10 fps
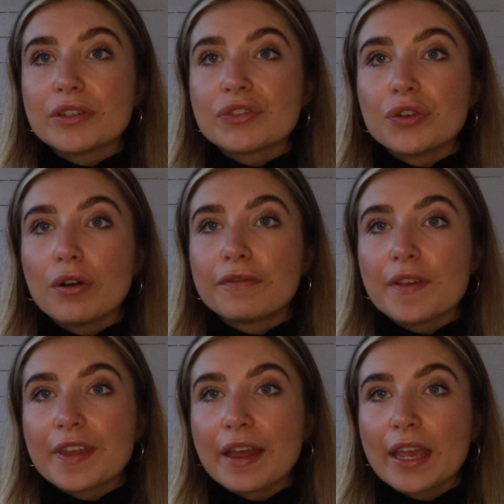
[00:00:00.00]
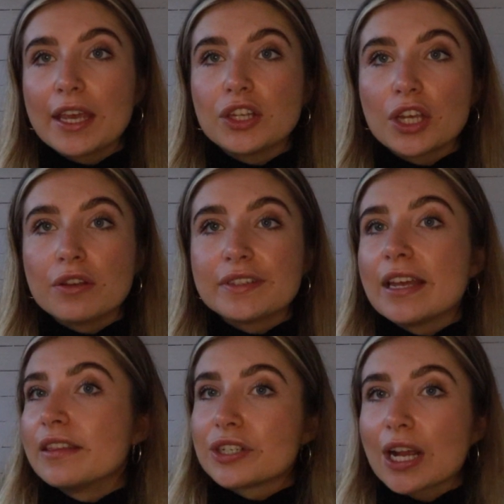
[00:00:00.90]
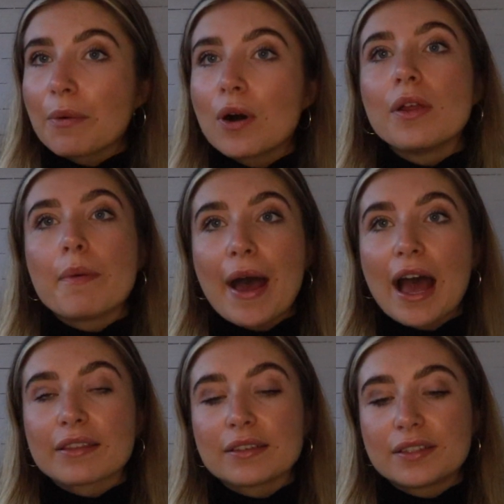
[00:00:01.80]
stuff that they can use in the shower or the bath.